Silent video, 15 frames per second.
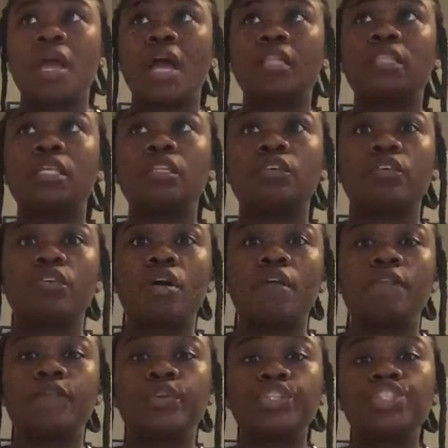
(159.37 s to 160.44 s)
I think the
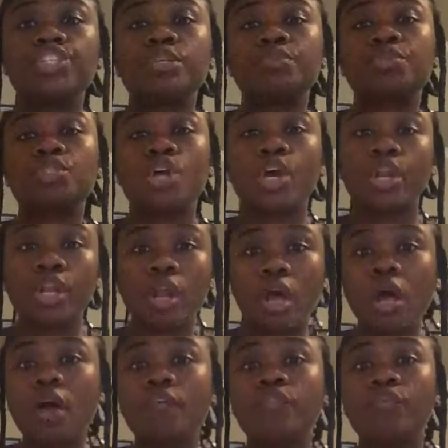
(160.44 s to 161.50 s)
friendship started
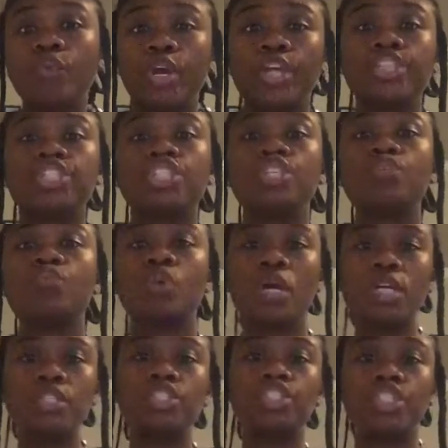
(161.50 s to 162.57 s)
off where she
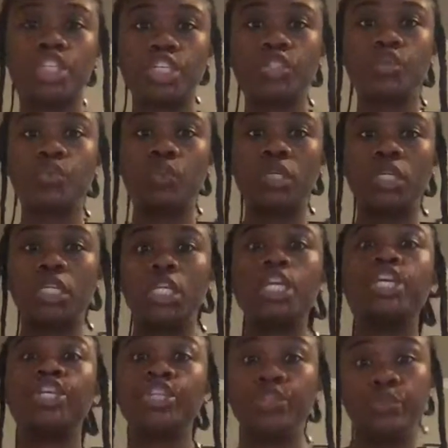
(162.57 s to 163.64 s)
was
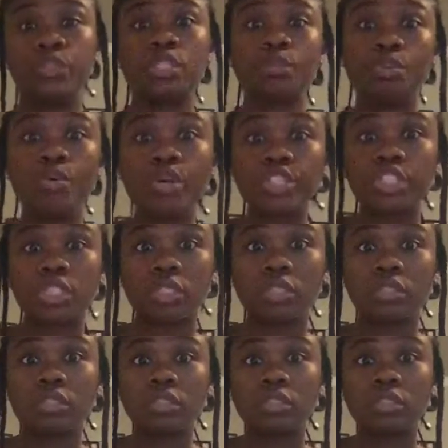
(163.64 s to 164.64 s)
genuinely using Porsha